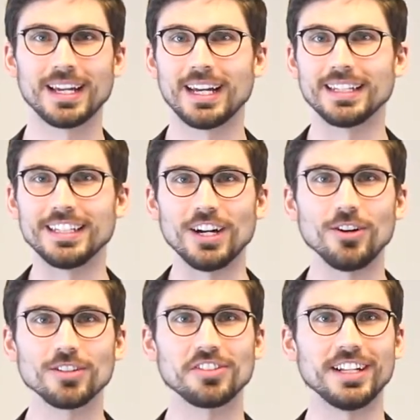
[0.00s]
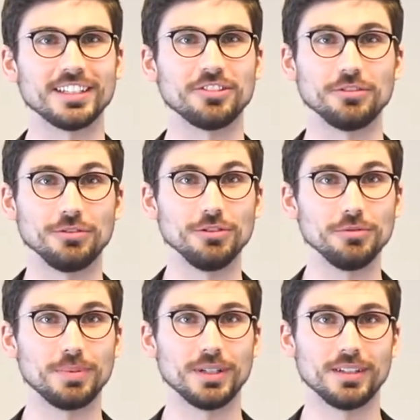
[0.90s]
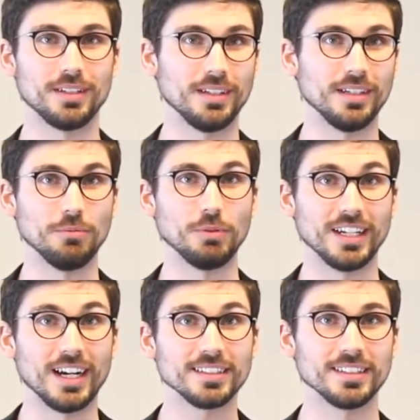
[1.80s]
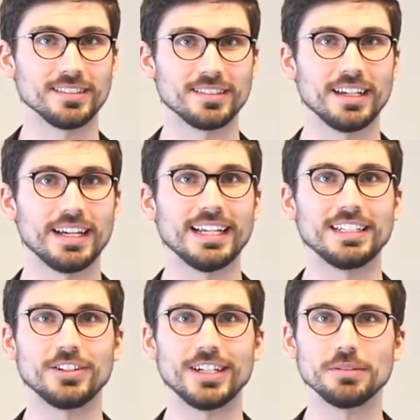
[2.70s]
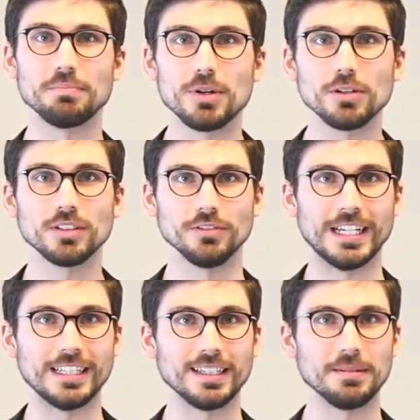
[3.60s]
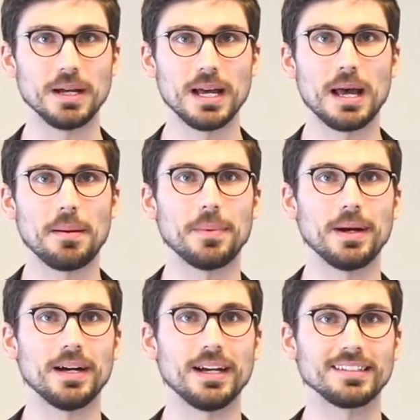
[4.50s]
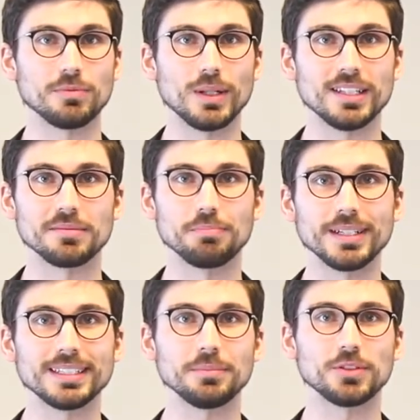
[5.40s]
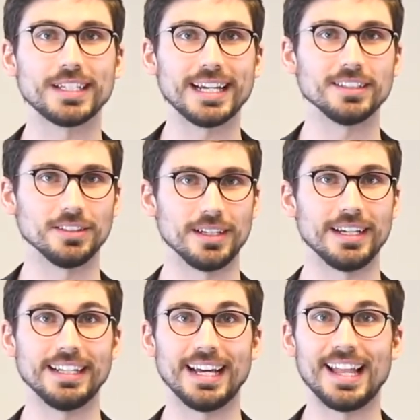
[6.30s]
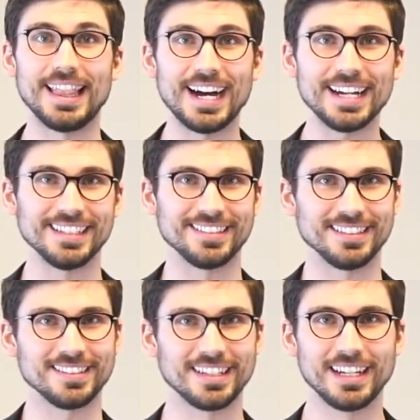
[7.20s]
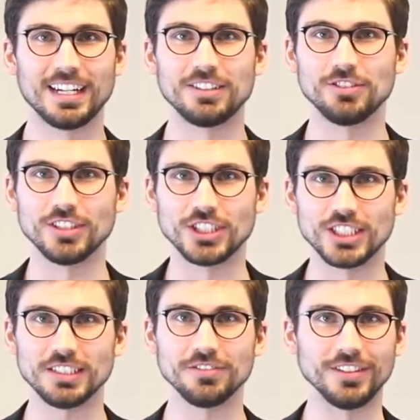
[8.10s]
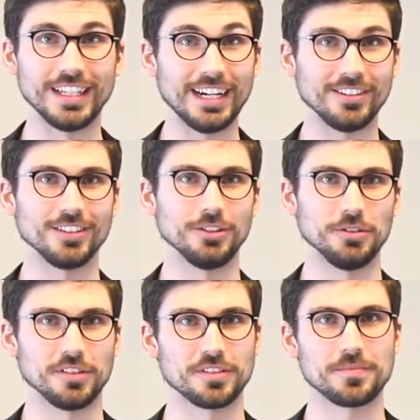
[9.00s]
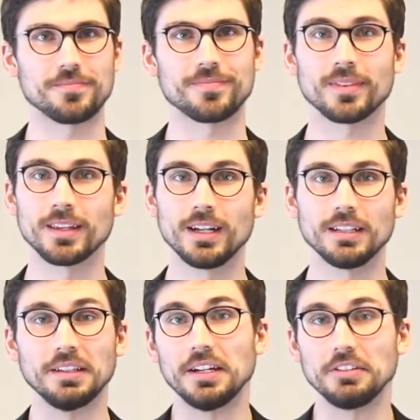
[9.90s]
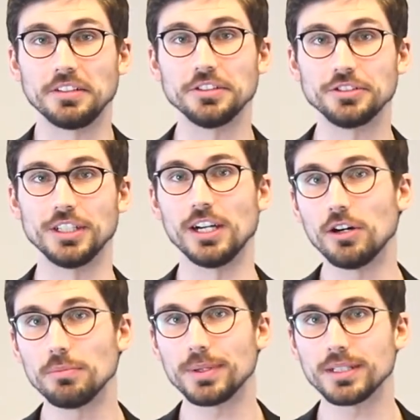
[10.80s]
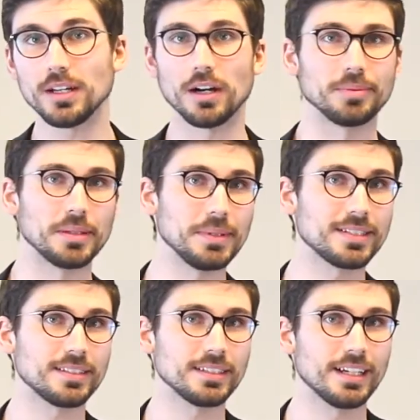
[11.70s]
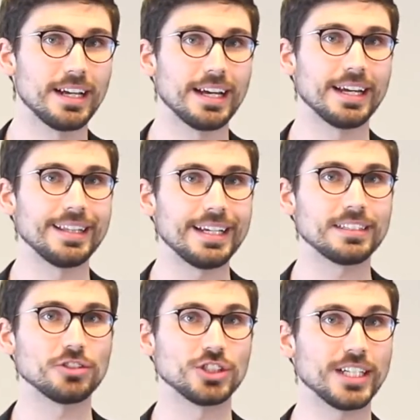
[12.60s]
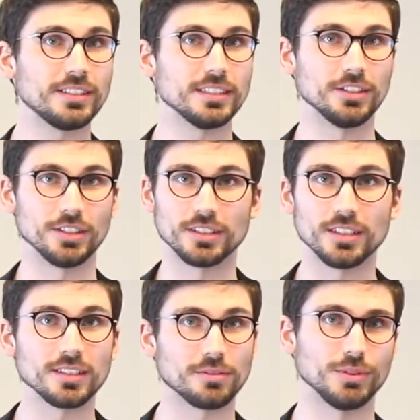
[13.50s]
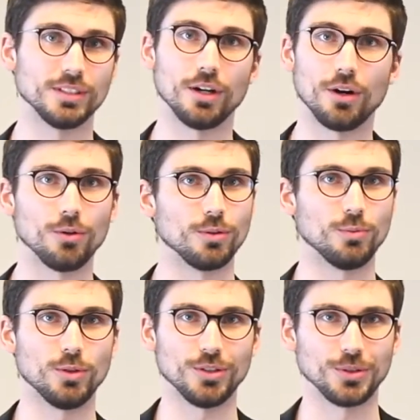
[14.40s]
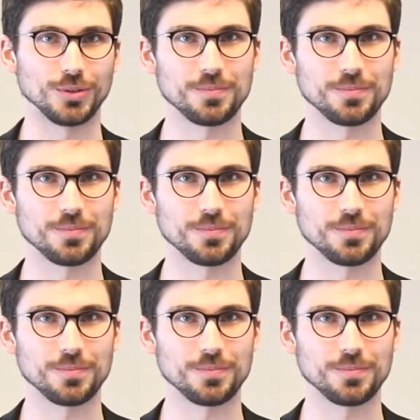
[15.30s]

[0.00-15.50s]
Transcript: They also like to group with others and try to motivate them as well as bring them together in alliances to achieve their goals. They are usually open, optimistic and like to share their thoughts with the whole world.